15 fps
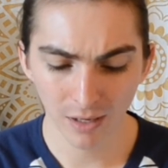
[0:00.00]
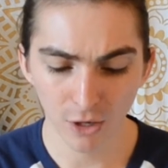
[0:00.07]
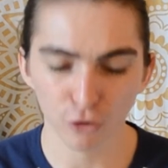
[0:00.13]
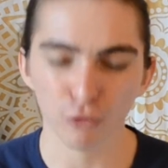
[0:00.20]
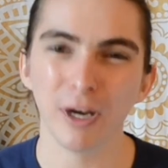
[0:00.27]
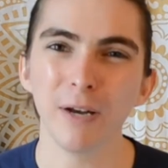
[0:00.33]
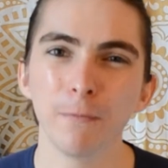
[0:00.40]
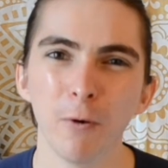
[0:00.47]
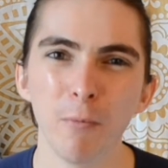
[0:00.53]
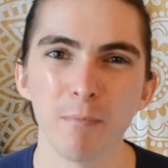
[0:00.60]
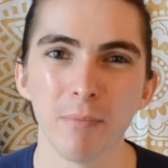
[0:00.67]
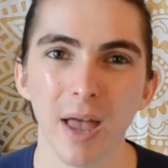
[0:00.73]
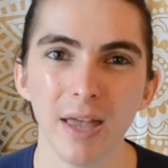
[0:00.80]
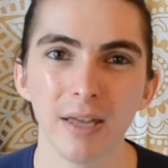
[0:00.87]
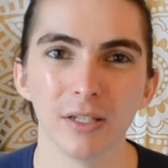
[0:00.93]
Great for
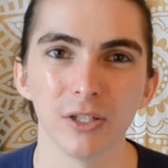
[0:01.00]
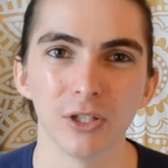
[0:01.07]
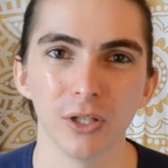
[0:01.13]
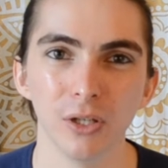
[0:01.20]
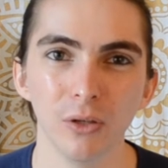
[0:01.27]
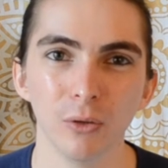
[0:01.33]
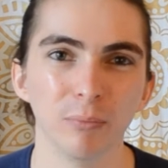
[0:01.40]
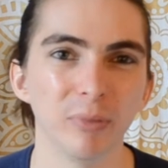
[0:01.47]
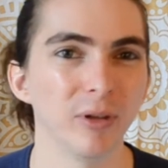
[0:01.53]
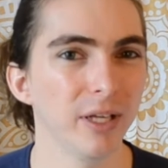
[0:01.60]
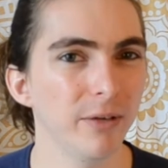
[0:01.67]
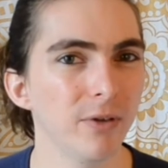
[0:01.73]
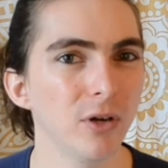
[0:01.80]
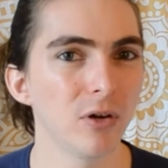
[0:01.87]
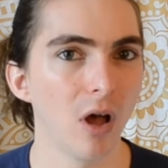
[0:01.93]
men too,
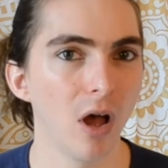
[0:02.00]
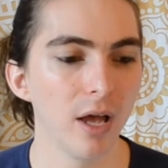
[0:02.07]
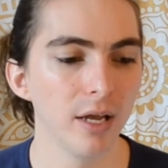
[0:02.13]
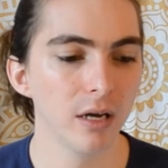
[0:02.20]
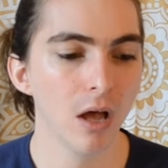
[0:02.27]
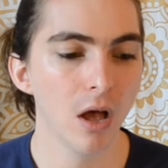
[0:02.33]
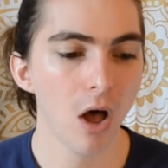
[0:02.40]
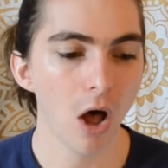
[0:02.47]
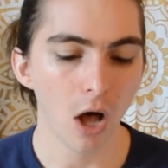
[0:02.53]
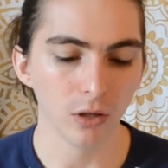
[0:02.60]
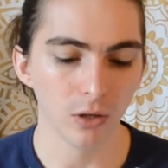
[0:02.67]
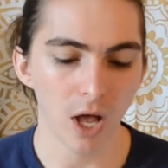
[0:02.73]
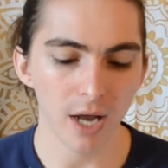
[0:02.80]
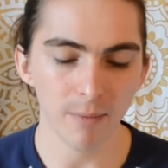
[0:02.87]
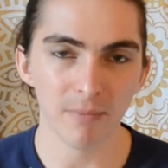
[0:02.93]
believe it or not. A
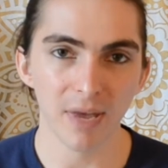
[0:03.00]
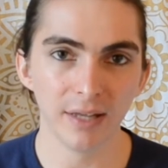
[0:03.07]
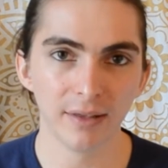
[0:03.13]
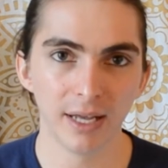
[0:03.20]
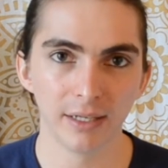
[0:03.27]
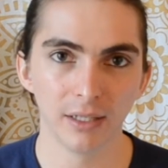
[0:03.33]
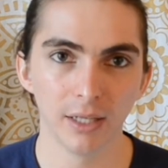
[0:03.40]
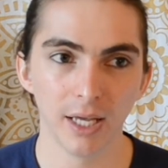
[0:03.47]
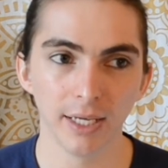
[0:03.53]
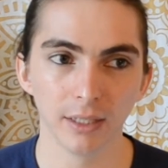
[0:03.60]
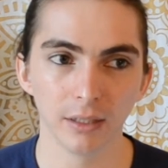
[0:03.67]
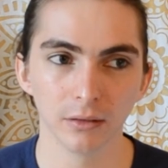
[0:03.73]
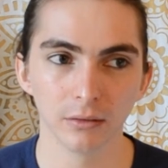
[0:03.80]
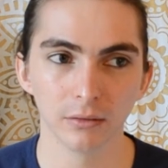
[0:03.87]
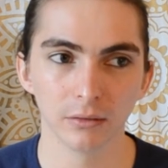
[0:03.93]
lot of men that are like,
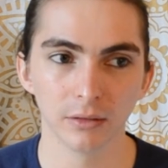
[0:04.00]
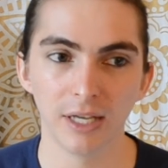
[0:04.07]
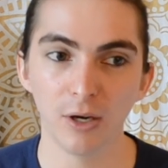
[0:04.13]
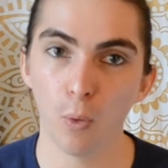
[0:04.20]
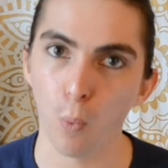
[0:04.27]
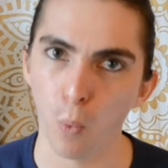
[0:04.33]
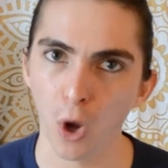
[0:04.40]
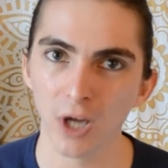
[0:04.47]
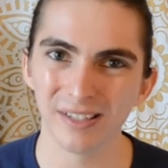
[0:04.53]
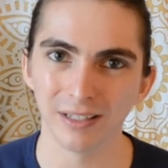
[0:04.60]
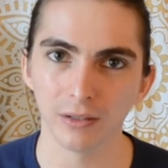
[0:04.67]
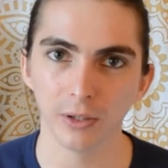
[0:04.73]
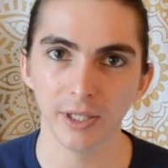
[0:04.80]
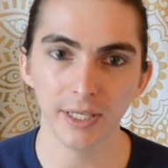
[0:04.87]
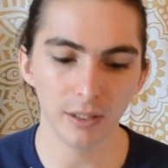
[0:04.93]
they don't want to
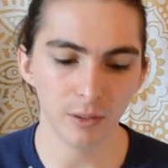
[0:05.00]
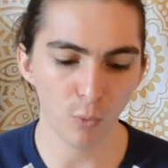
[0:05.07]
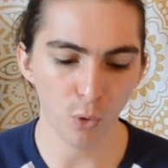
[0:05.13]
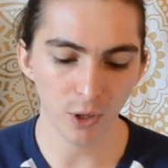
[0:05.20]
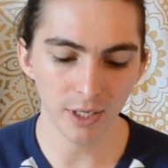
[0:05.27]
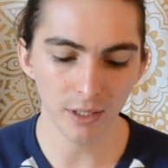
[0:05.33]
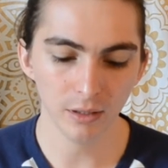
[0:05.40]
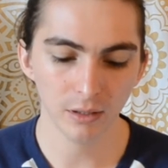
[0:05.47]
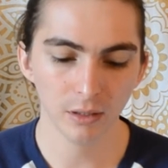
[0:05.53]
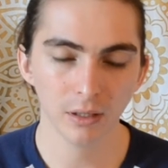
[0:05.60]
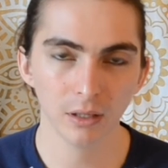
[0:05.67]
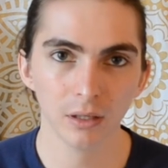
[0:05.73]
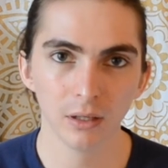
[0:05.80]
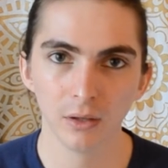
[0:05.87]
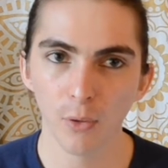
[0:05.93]
clean in the morning,
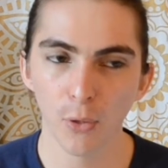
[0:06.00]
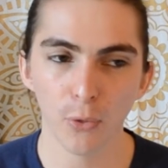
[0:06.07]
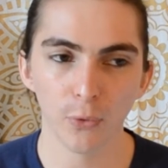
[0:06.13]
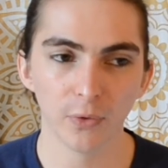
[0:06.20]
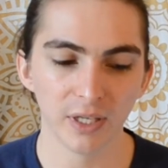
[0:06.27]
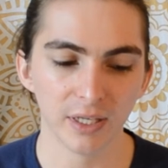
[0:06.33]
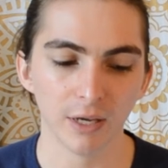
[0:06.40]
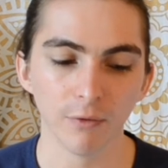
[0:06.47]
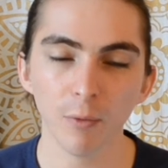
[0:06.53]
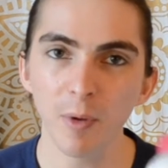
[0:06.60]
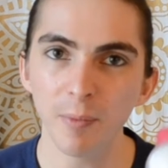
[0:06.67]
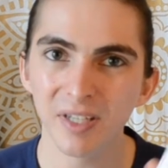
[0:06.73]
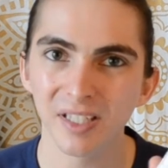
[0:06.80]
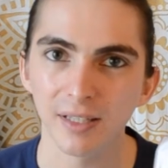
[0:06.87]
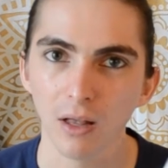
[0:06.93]
give them a
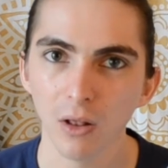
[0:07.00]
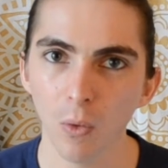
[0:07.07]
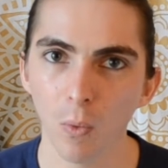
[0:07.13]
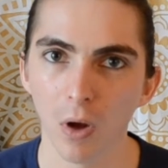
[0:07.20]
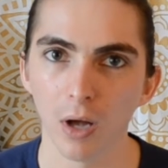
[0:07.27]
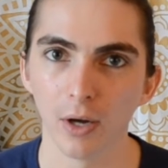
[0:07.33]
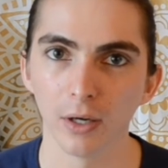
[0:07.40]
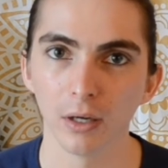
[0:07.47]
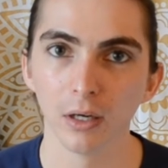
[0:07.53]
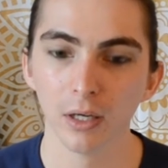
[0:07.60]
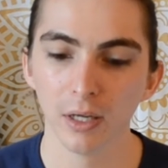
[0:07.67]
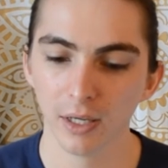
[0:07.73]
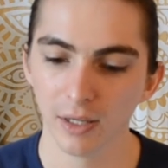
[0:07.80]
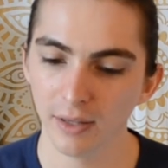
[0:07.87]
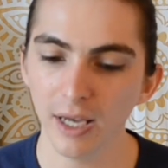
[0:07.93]
micellar water.
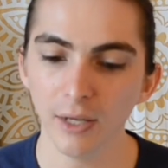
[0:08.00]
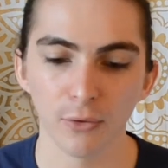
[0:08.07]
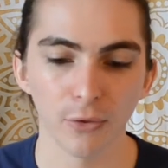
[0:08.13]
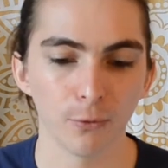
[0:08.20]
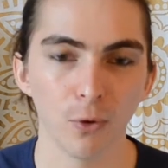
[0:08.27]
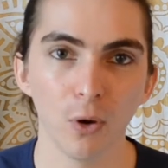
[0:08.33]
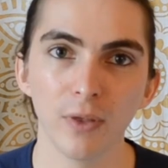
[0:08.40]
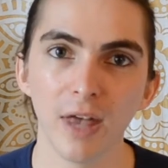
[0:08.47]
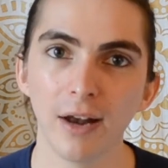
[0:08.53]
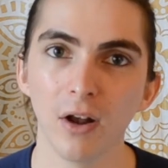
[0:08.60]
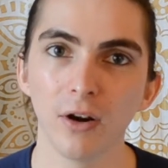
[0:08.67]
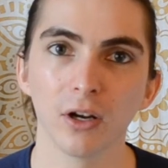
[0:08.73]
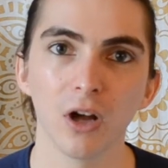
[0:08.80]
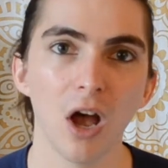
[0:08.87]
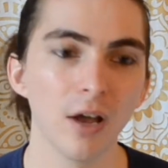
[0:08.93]
They throw that on
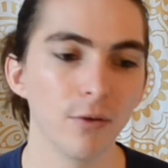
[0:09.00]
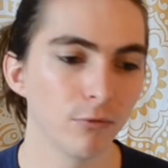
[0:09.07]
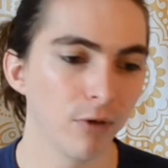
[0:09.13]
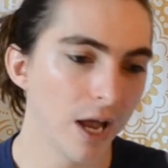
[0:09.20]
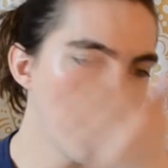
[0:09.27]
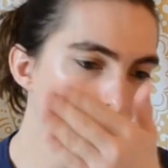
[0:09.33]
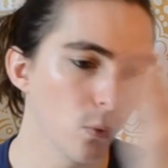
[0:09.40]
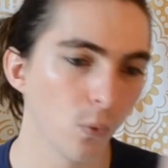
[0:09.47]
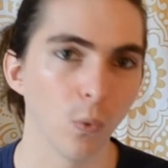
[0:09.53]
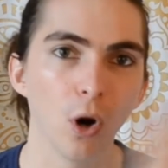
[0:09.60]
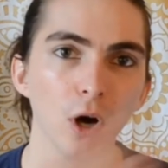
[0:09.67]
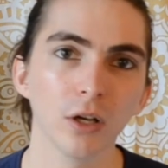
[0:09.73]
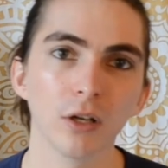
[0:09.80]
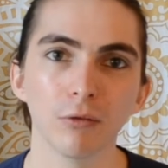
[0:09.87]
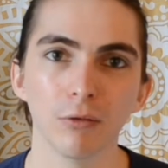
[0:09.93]
a cotton round,
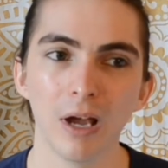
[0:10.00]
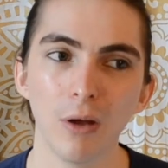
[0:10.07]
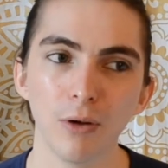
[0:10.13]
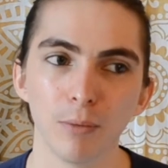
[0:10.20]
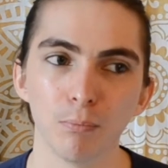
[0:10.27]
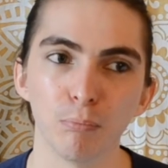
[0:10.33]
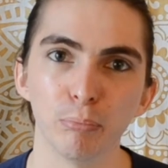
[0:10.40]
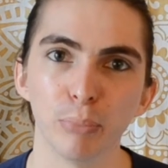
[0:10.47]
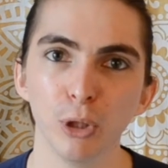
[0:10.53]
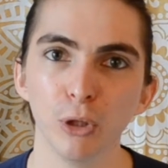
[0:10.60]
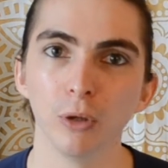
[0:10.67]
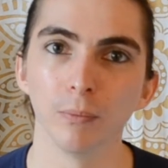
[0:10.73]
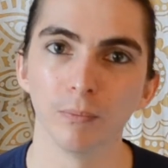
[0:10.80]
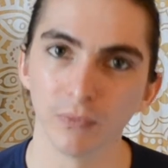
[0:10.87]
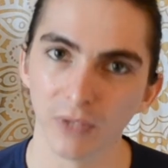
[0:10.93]
work it around, and
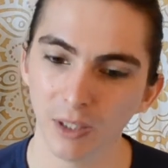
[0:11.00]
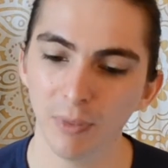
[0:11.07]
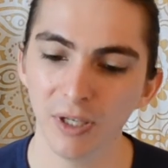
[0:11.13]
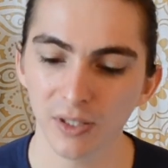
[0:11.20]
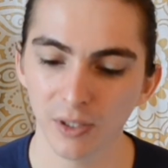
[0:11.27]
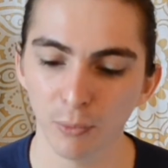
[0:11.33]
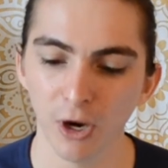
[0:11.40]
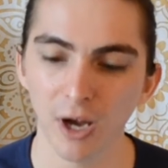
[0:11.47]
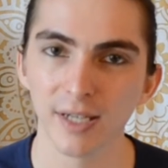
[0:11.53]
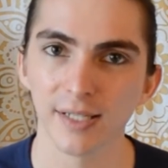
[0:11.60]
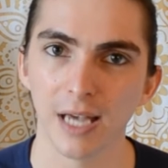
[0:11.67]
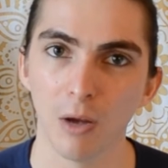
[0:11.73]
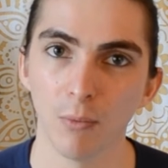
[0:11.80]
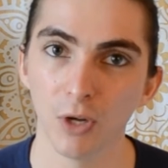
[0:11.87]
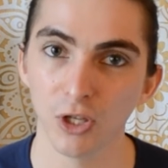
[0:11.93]
boom. They'd be surprised
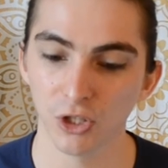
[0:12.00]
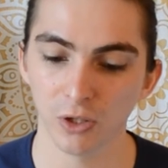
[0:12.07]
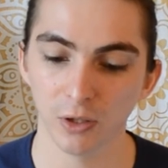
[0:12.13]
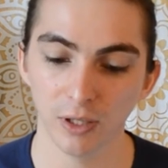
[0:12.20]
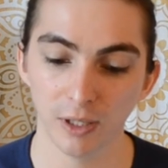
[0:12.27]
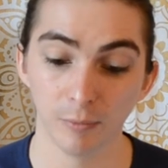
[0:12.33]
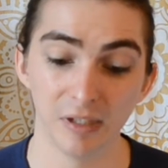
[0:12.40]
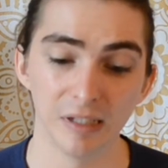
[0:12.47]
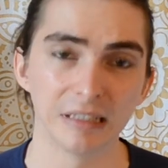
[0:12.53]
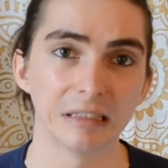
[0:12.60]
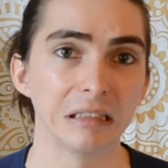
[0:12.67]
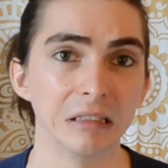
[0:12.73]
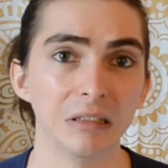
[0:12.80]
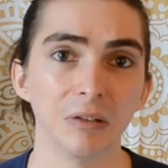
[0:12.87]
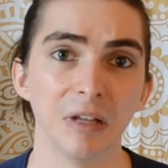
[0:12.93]
how much they're going to be like,
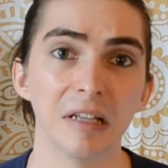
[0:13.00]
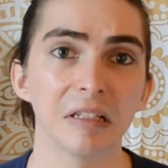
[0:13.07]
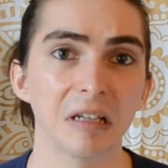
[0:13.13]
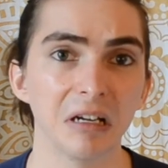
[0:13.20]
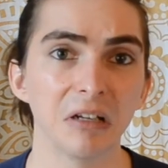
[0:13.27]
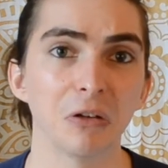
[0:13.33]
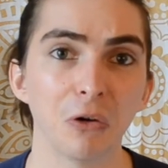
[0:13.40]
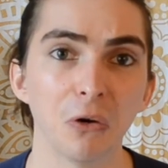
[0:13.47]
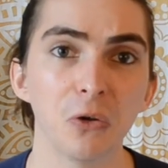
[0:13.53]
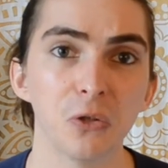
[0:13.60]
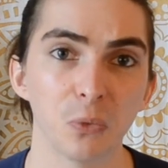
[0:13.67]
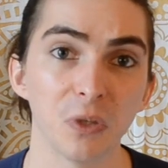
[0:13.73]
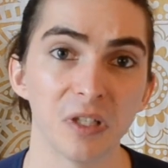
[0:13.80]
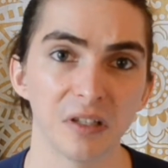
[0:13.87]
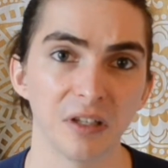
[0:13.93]
oh, that's kind of gross,
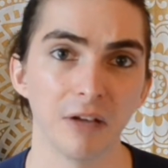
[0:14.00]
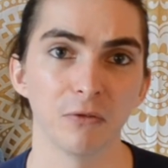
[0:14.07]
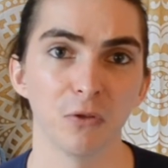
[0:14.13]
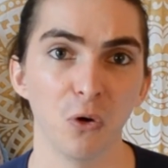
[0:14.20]
what's left